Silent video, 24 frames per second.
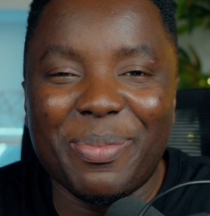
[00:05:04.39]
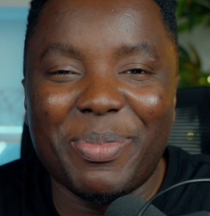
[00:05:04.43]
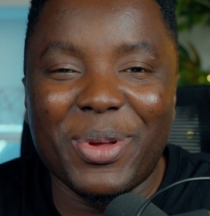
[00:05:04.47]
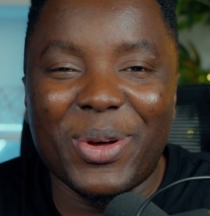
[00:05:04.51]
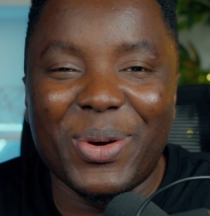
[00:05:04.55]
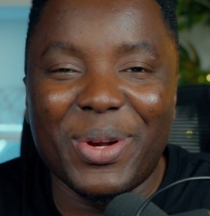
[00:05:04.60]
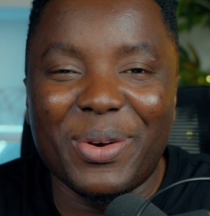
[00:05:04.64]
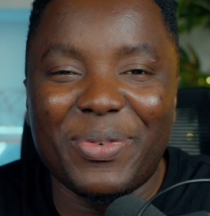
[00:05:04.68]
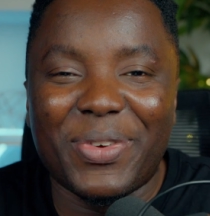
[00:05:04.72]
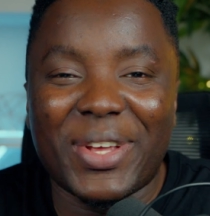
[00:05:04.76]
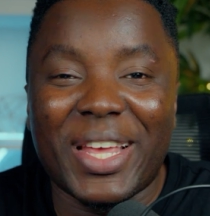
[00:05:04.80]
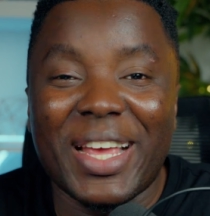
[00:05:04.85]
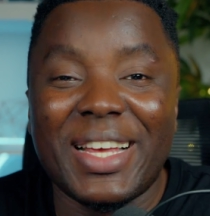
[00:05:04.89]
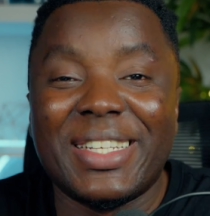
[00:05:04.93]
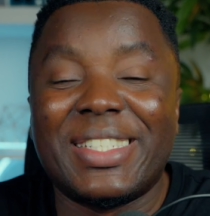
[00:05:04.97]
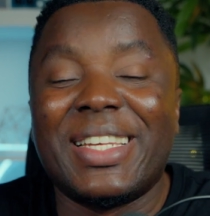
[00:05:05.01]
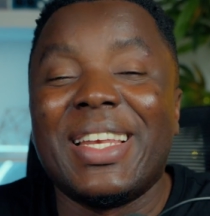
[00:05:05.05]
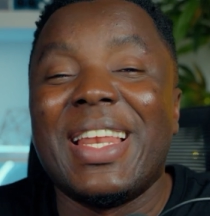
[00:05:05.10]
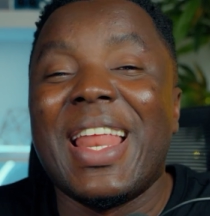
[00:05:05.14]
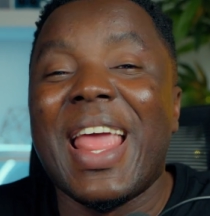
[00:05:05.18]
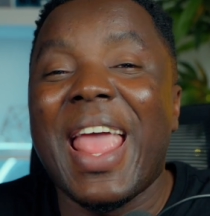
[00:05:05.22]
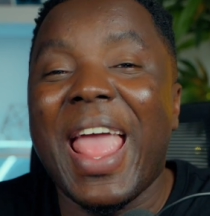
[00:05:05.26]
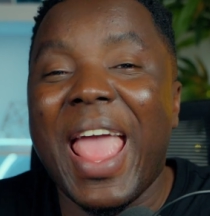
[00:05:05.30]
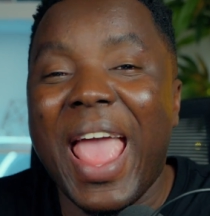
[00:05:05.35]
the bell
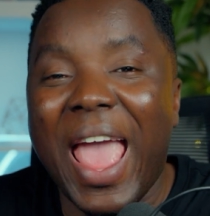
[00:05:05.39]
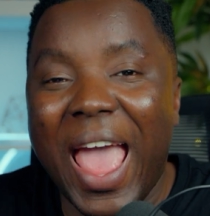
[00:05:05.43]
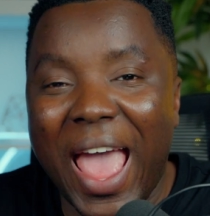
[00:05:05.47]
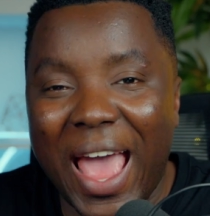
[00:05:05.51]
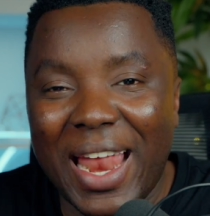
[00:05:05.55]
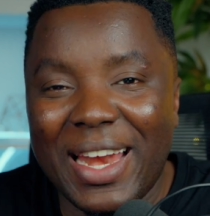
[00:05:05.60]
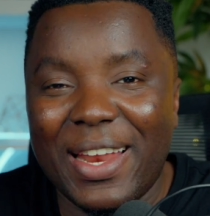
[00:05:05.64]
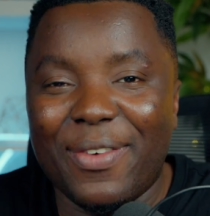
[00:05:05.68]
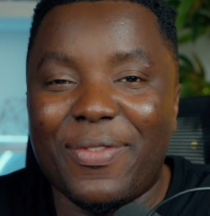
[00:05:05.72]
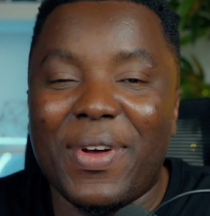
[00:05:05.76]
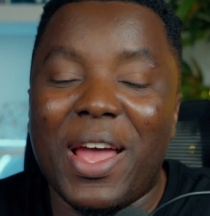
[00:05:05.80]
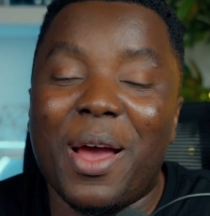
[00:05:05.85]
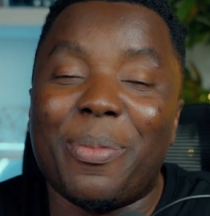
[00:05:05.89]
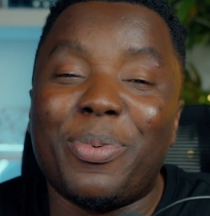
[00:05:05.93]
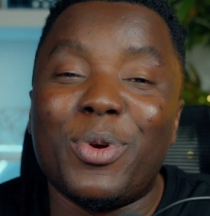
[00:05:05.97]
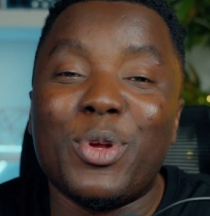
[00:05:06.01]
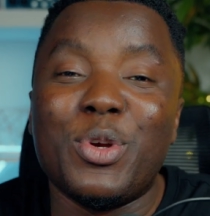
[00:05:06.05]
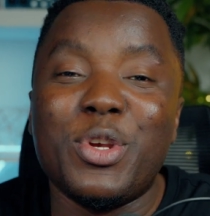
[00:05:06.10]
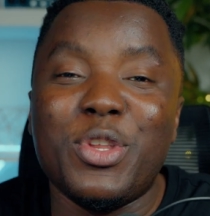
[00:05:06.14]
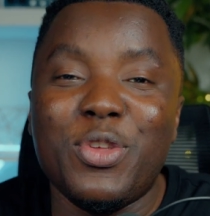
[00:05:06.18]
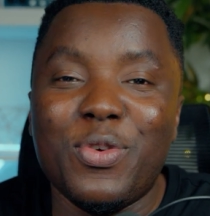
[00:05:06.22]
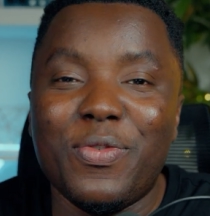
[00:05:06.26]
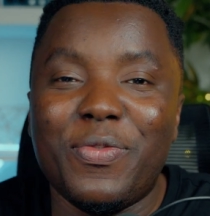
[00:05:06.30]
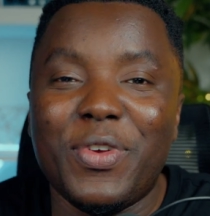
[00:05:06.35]
notification. And if I
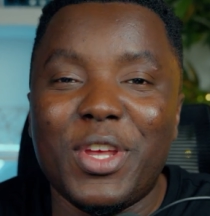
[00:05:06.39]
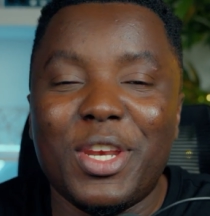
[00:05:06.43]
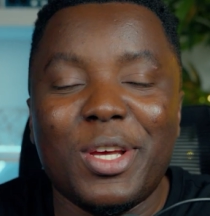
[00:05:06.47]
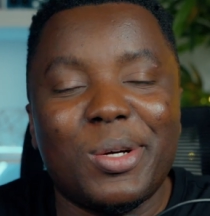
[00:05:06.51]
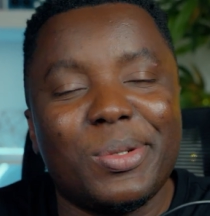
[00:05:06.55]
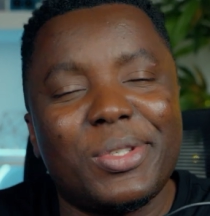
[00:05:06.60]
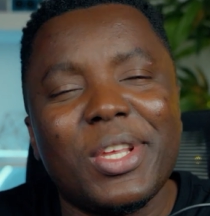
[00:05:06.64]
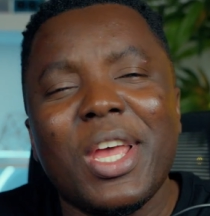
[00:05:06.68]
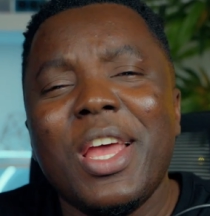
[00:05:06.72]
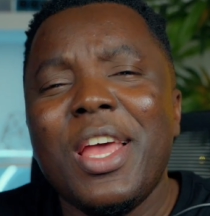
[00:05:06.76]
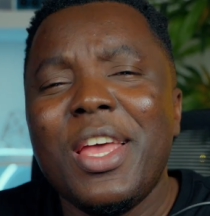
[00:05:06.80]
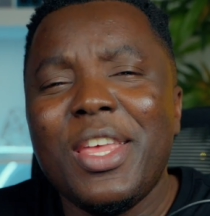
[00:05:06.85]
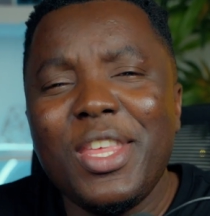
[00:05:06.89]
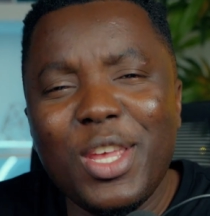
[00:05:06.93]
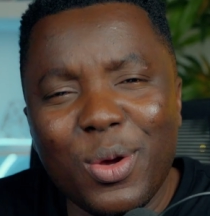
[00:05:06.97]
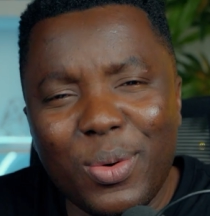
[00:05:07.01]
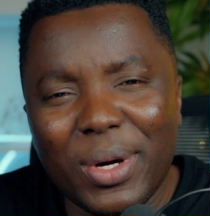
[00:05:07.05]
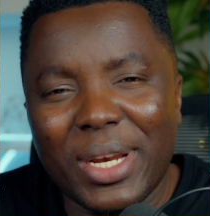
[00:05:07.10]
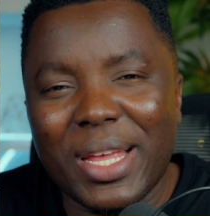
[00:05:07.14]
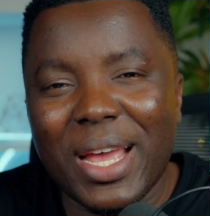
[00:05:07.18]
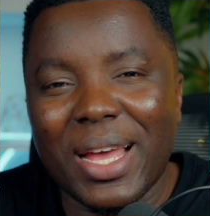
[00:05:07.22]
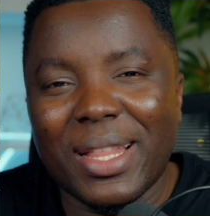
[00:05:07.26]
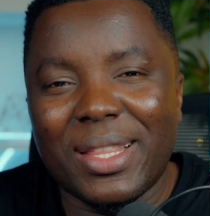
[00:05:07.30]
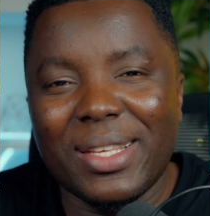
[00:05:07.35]
upload new videos, you
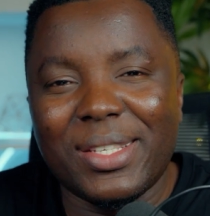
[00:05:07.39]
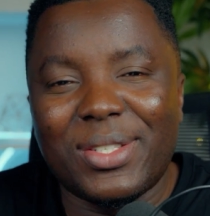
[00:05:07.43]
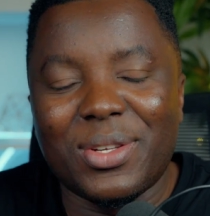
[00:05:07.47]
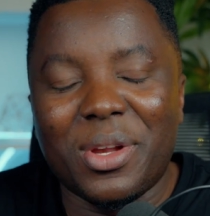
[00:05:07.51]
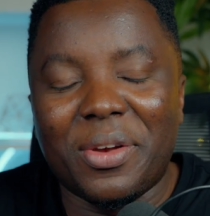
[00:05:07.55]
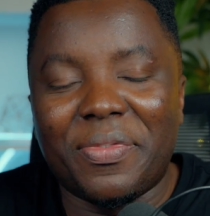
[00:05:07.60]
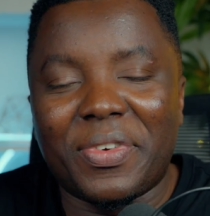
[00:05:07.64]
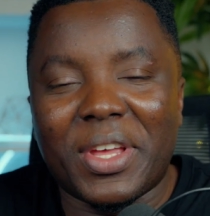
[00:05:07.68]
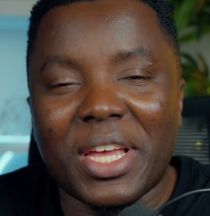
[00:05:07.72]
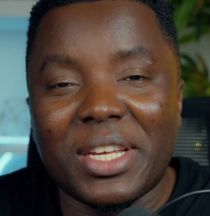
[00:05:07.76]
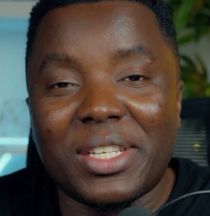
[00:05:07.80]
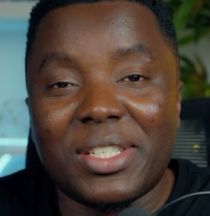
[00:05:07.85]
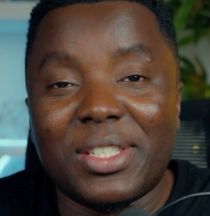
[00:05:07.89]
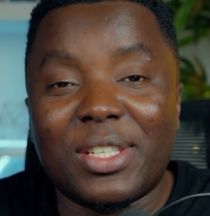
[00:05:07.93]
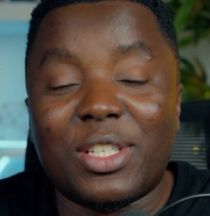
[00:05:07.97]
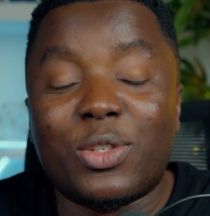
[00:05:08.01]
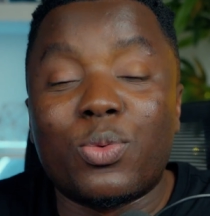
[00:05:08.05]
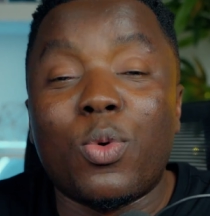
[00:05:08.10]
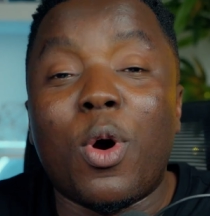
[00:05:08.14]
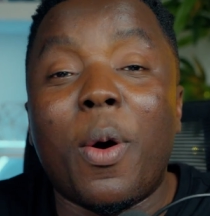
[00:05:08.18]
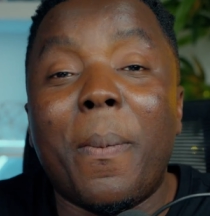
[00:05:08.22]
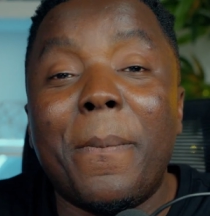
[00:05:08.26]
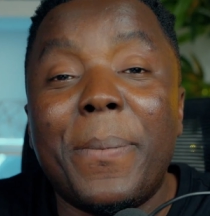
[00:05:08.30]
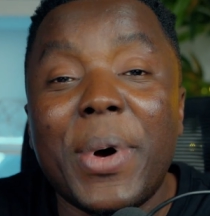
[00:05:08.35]
would get these notifications
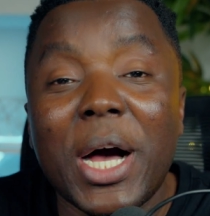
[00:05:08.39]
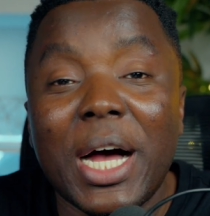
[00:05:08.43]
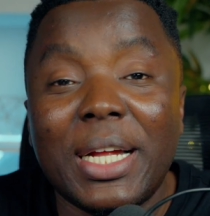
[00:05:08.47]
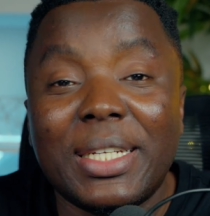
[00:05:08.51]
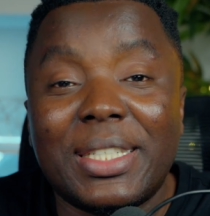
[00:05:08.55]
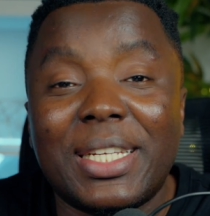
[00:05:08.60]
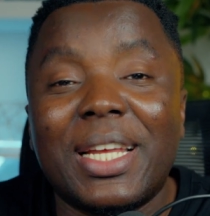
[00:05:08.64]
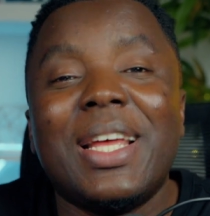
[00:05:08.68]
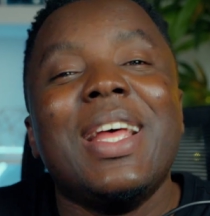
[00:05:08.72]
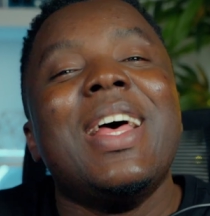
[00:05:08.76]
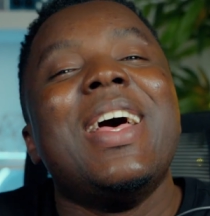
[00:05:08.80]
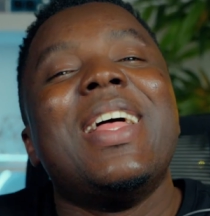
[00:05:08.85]
as well. But